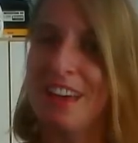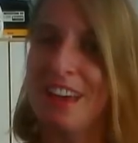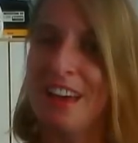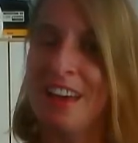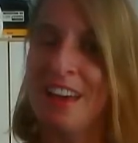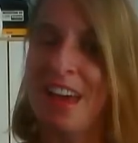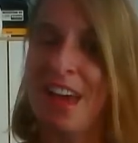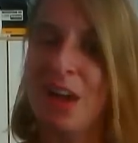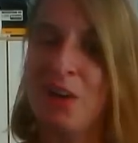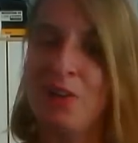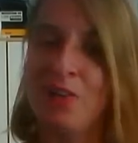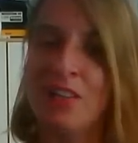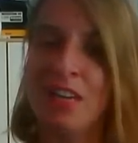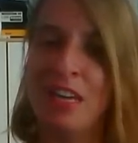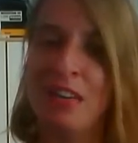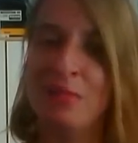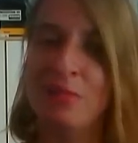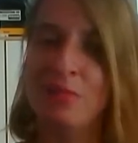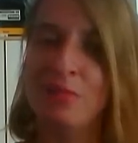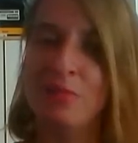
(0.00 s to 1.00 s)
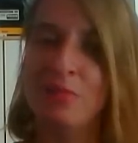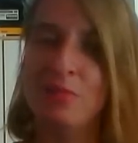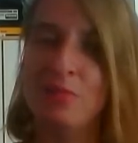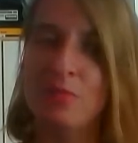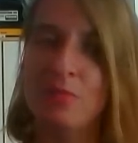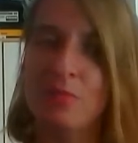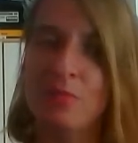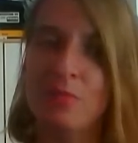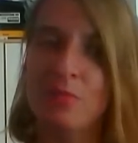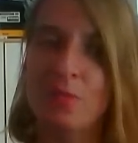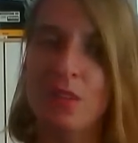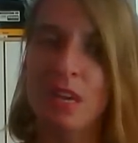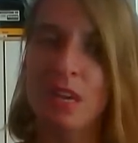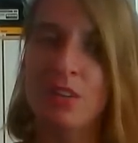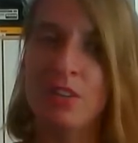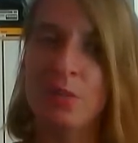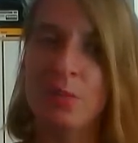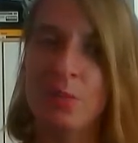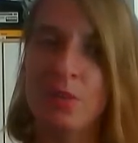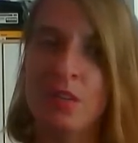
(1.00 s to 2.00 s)
And how that
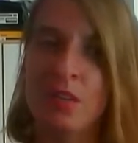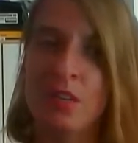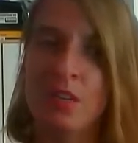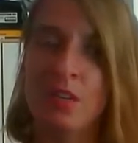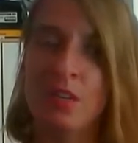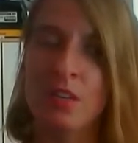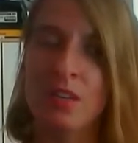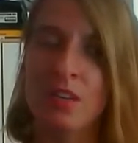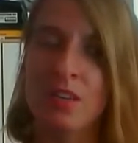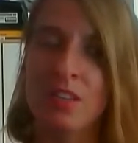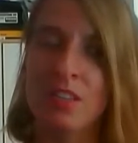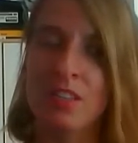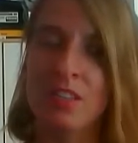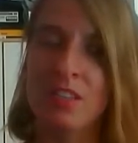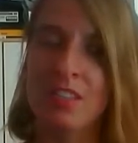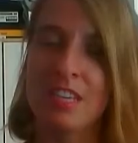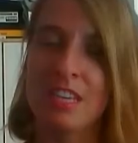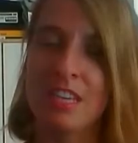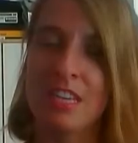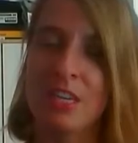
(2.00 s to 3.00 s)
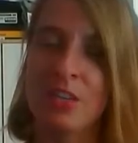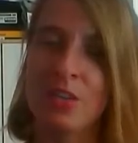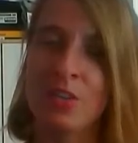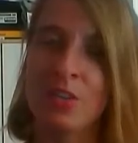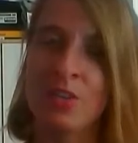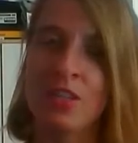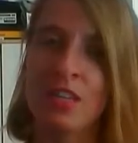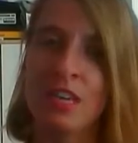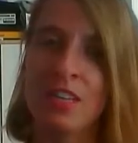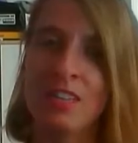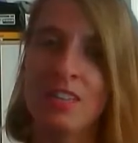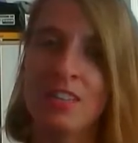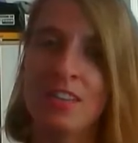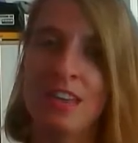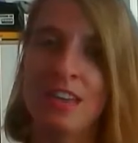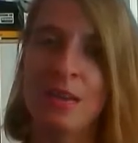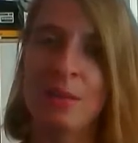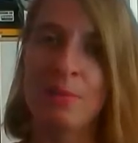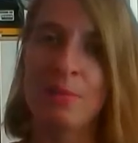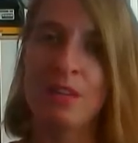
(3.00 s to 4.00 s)
caterpillar is taking all that
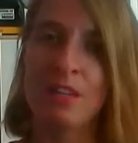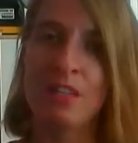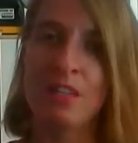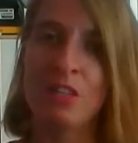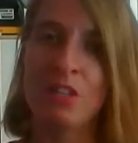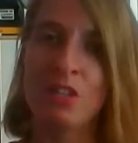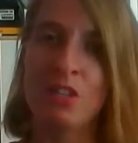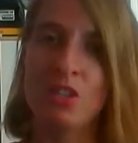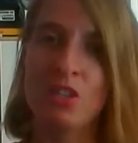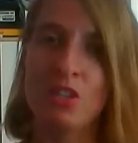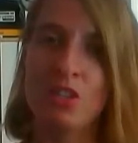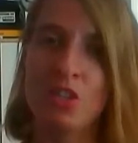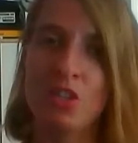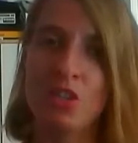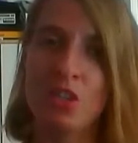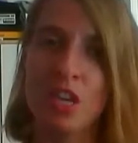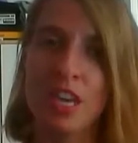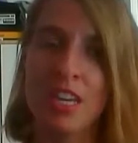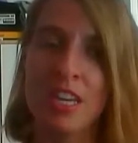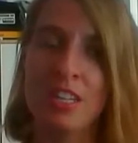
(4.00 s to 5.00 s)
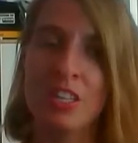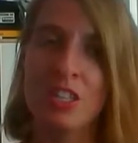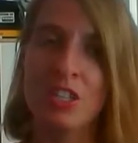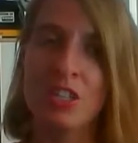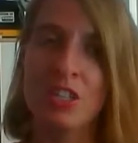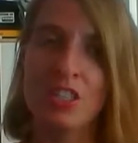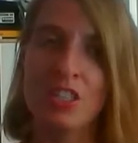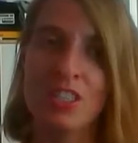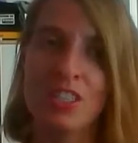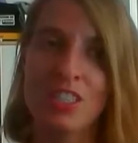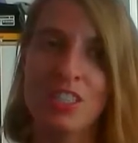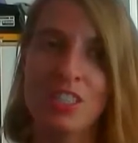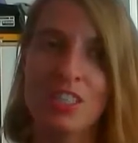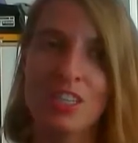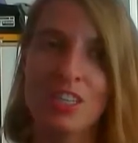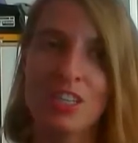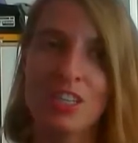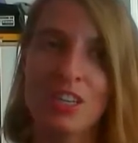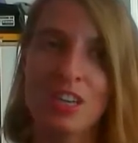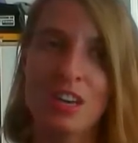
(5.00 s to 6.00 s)
time and that change
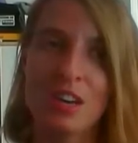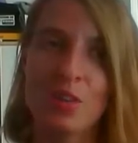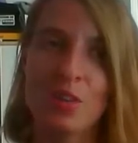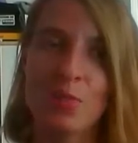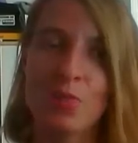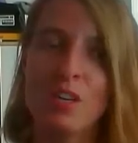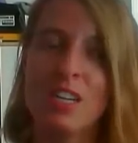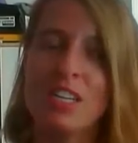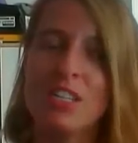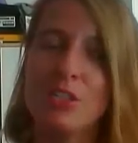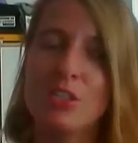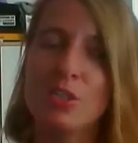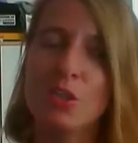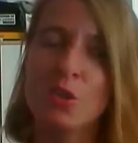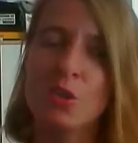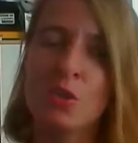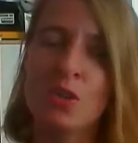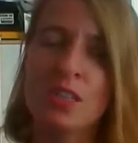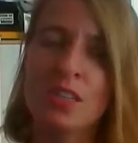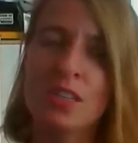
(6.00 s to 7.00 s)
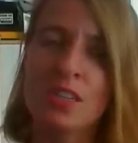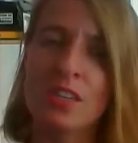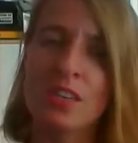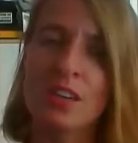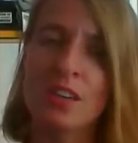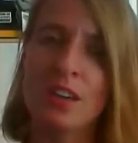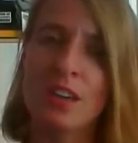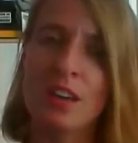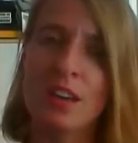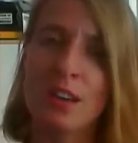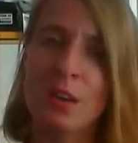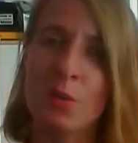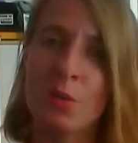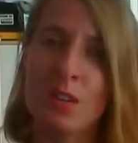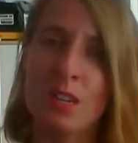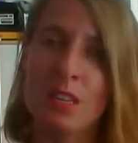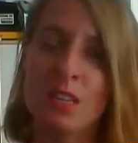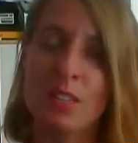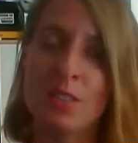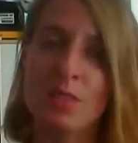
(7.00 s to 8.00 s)
really slowly and
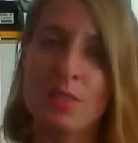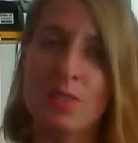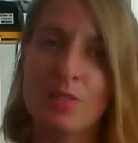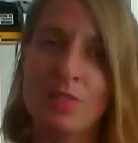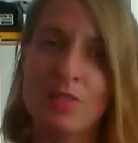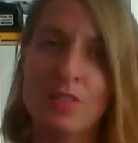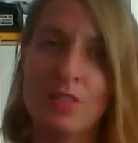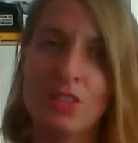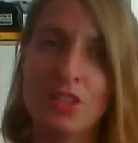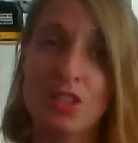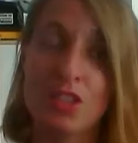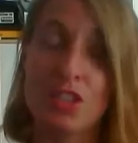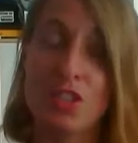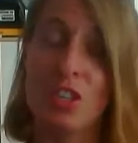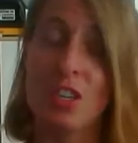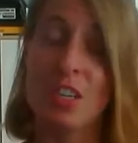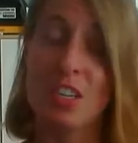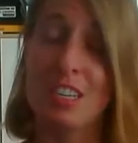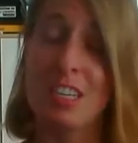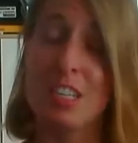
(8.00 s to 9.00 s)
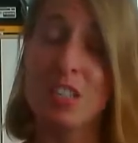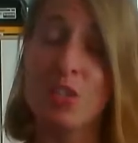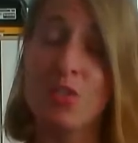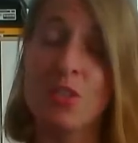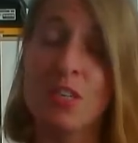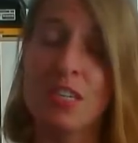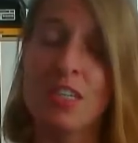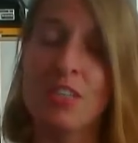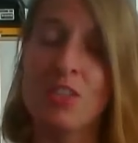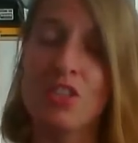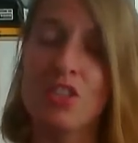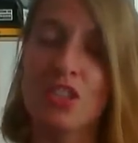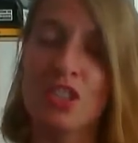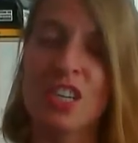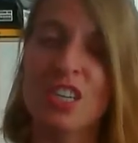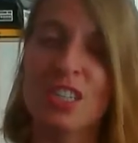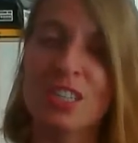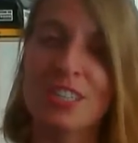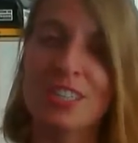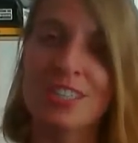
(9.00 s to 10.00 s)
really stuck, literally
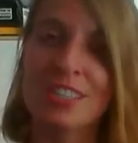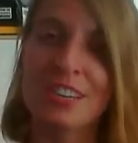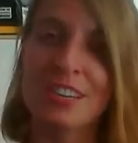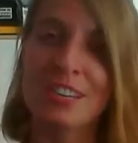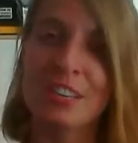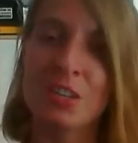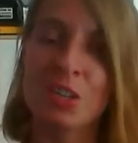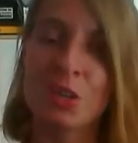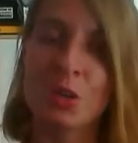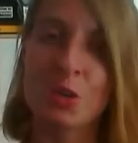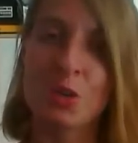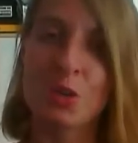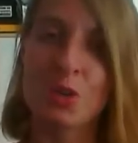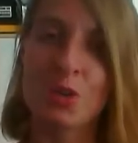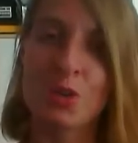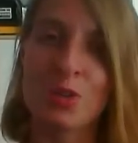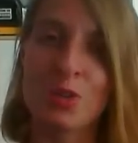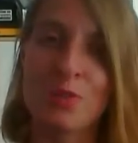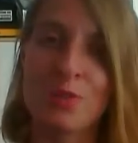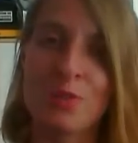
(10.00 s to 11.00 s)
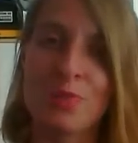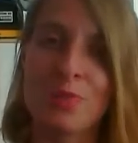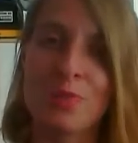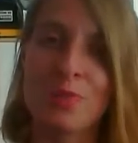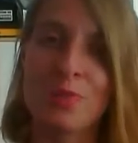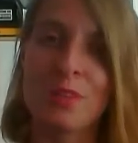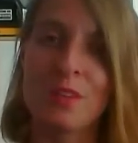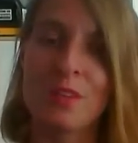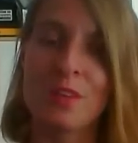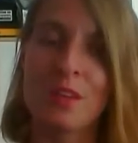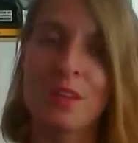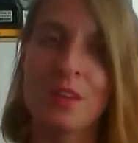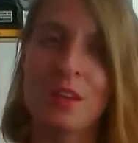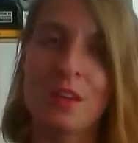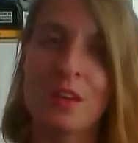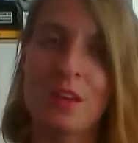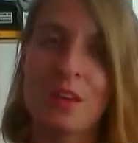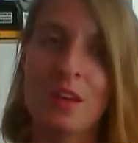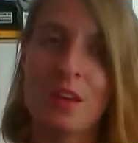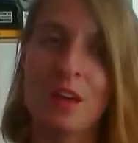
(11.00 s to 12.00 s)
stuck in the cocoon
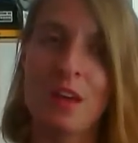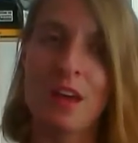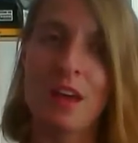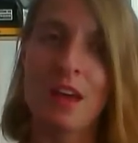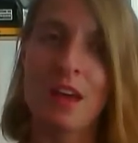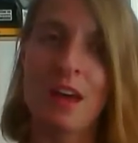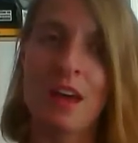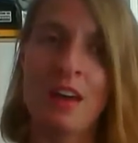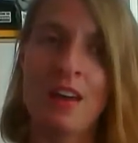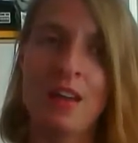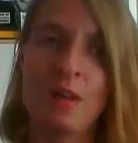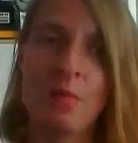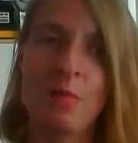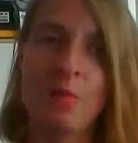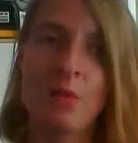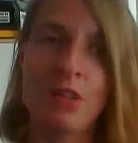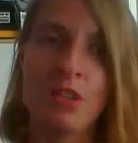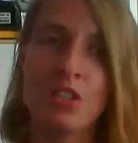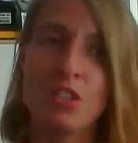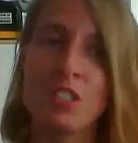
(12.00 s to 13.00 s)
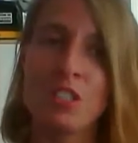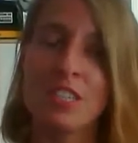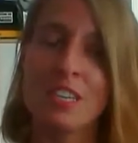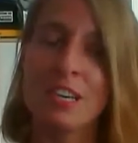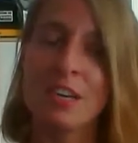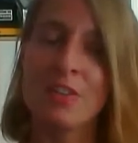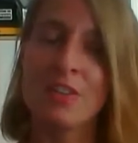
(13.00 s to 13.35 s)
and then bursting